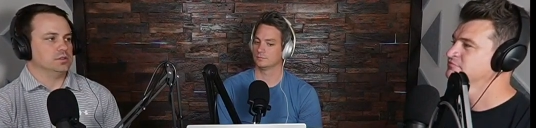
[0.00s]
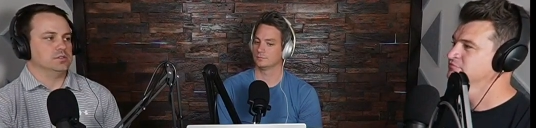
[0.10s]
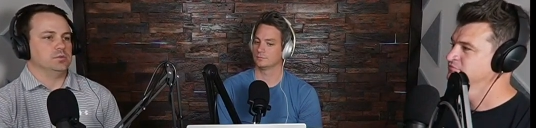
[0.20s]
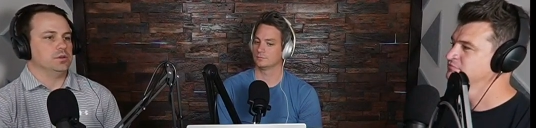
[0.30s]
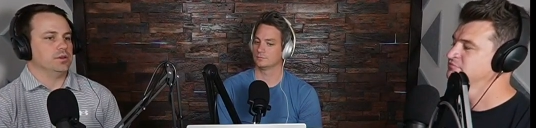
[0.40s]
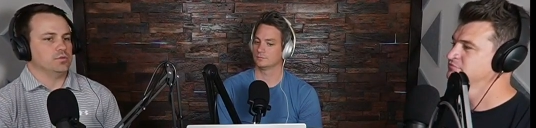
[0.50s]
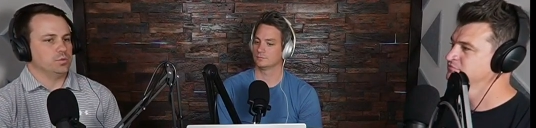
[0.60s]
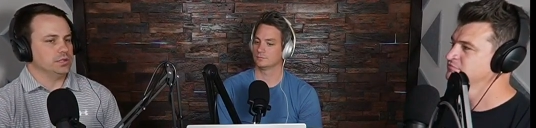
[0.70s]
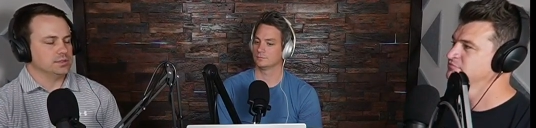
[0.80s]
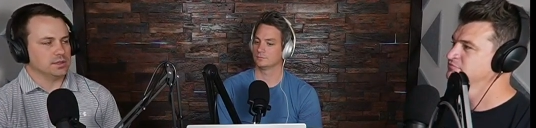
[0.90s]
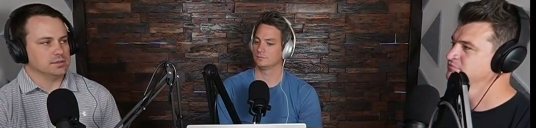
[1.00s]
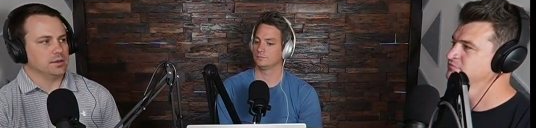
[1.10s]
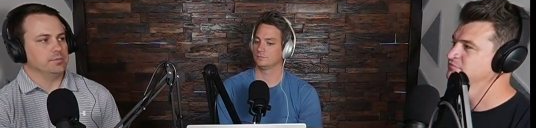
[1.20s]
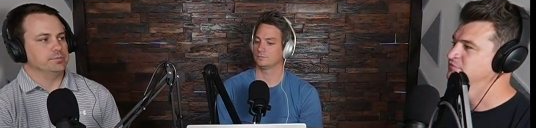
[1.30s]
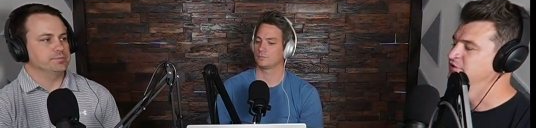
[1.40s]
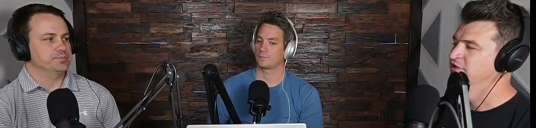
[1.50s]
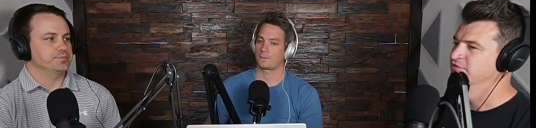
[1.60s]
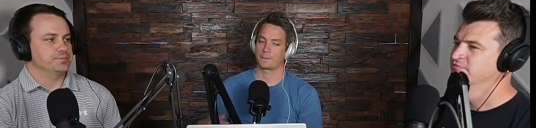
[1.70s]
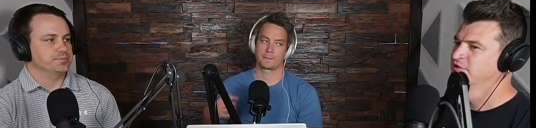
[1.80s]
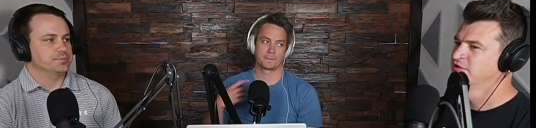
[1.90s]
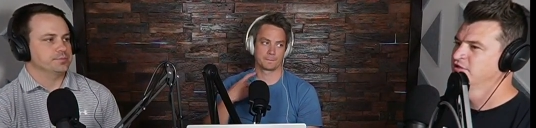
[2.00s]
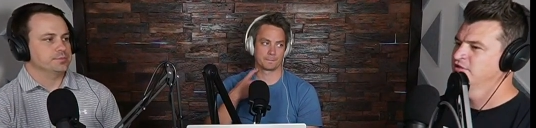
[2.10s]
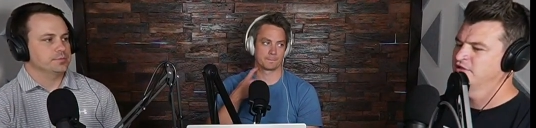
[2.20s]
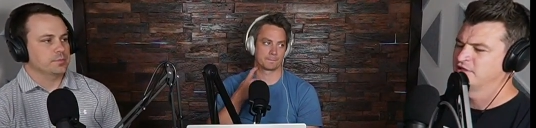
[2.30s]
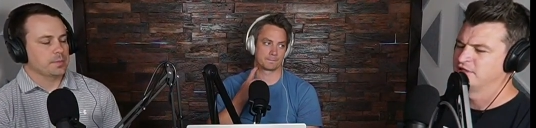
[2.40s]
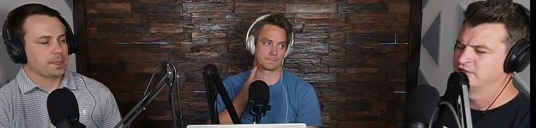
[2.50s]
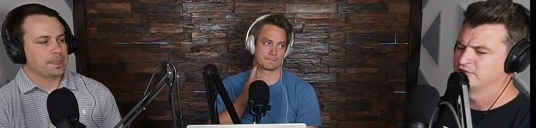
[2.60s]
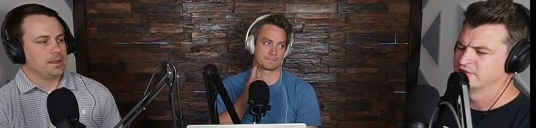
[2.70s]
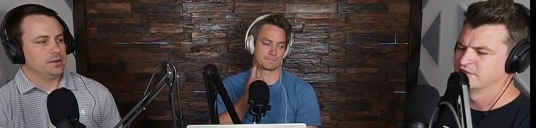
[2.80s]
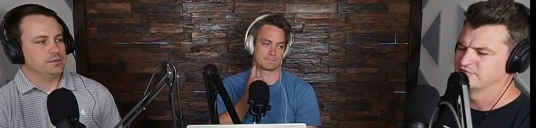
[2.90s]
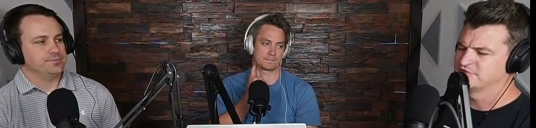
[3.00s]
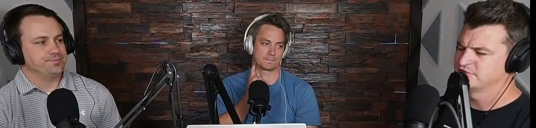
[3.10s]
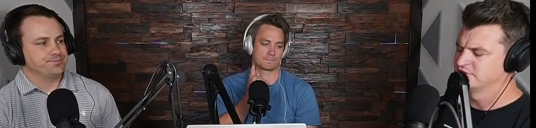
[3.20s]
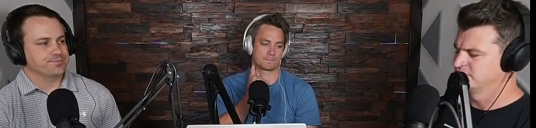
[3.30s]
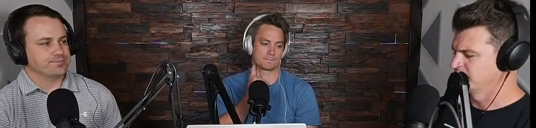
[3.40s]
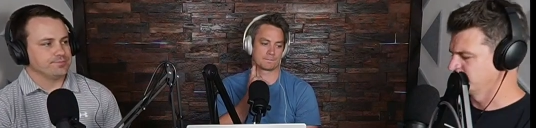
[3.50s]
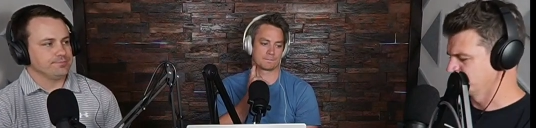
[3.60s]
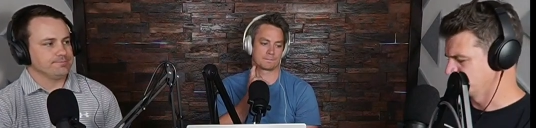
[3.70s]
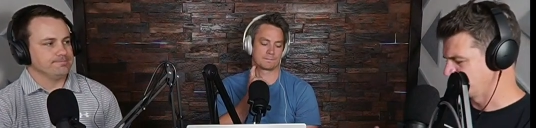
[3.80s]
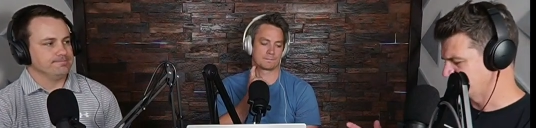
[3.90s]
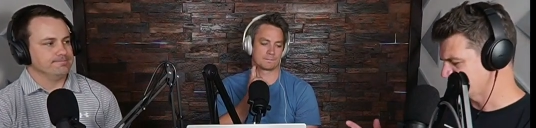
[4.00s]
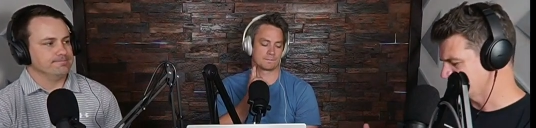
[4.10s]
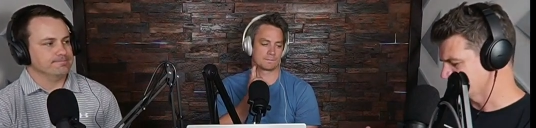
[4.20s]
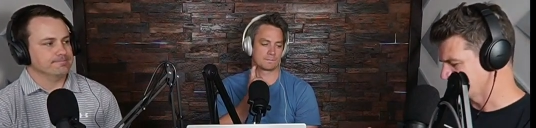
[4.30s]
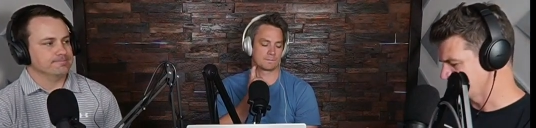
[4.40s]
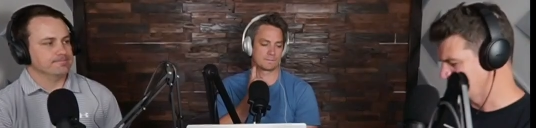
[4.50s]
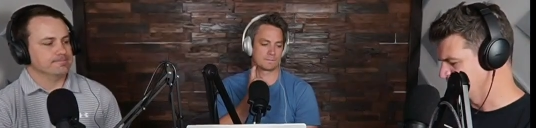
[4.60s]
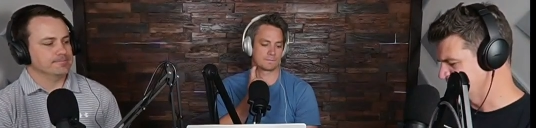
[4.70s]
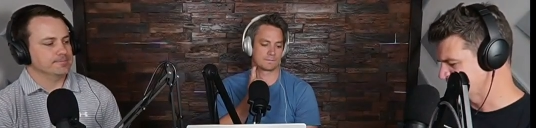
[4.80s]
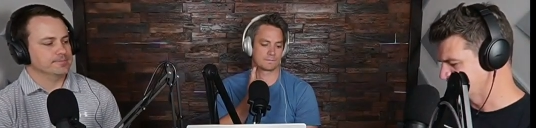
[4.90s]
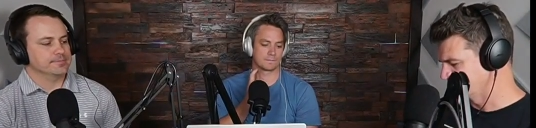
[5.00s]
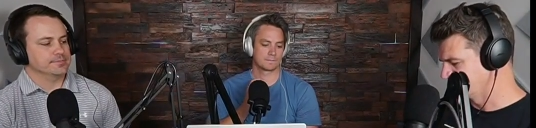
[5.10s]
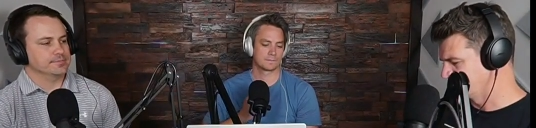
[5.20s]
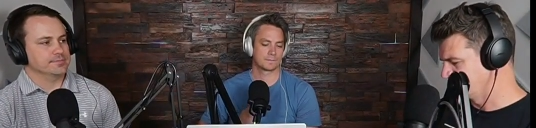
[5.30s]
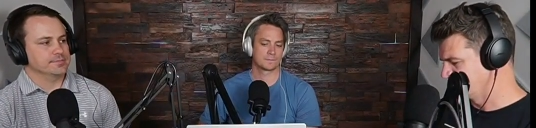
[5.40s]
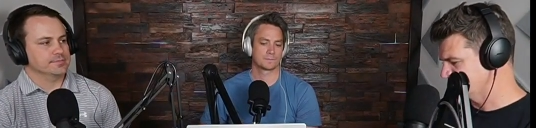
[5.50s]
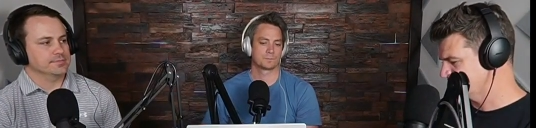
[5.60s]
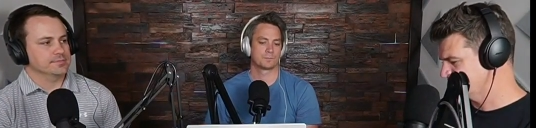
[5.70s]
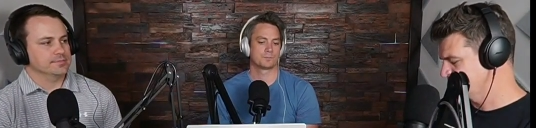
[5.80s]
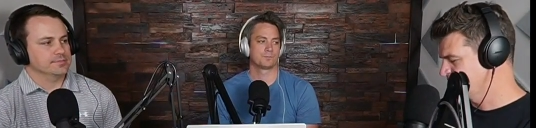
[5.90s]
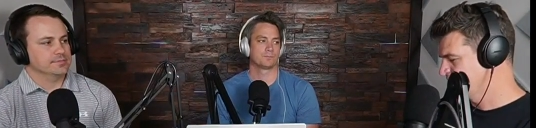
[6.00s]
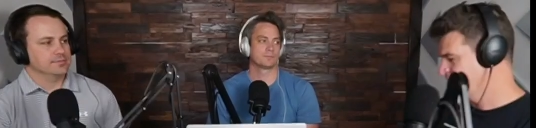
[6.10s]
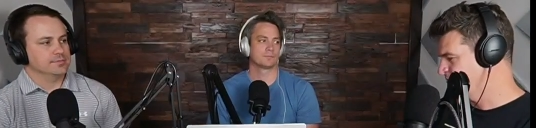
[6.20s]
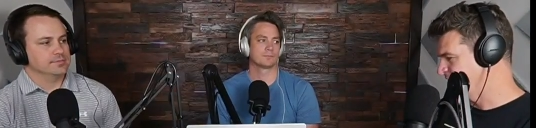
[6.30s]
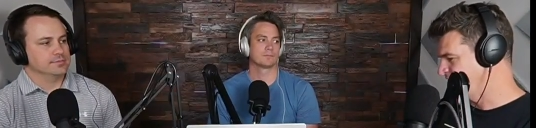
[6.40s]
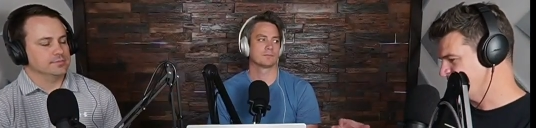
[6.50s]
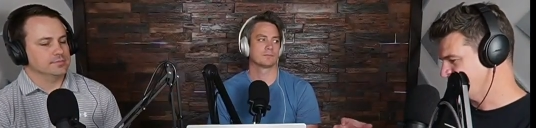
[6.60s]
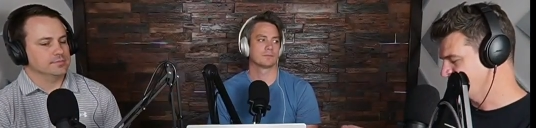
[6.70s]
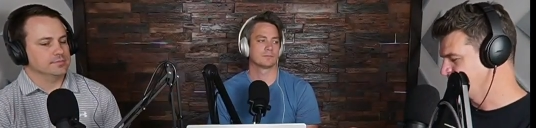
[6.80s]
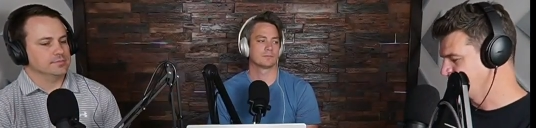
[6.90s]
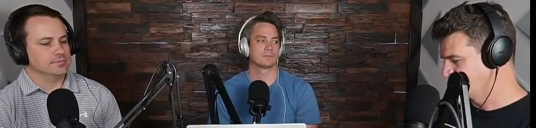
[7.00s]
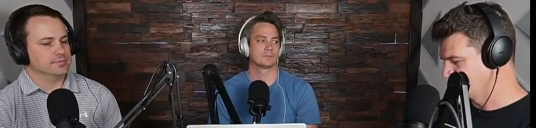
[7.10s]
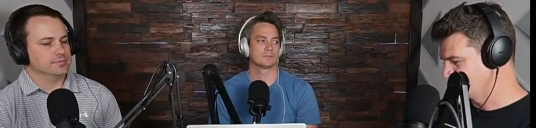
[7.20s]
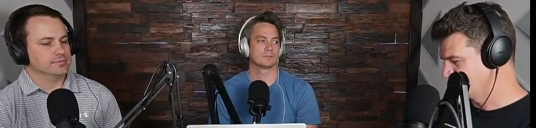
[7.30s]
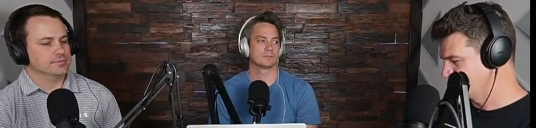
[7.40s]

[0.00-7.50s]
Speaker 1: and so we don't have to waste that time
Speaker 2: yeah and i love um, i'm sure there's a lot of people listening that are in this path and they're